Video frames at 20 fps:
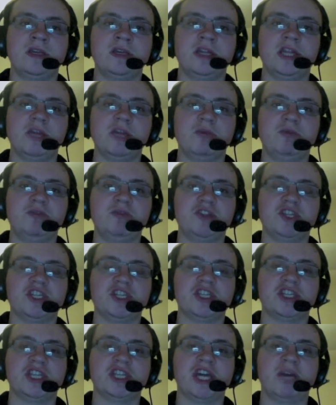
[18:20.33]
I'm hoping this
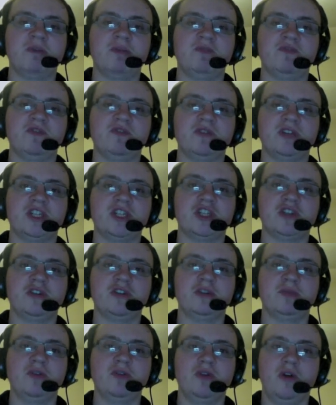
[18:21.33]
doesn't happen for the rest of the
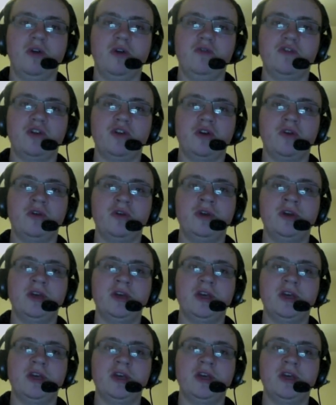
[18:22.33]
year, but overall,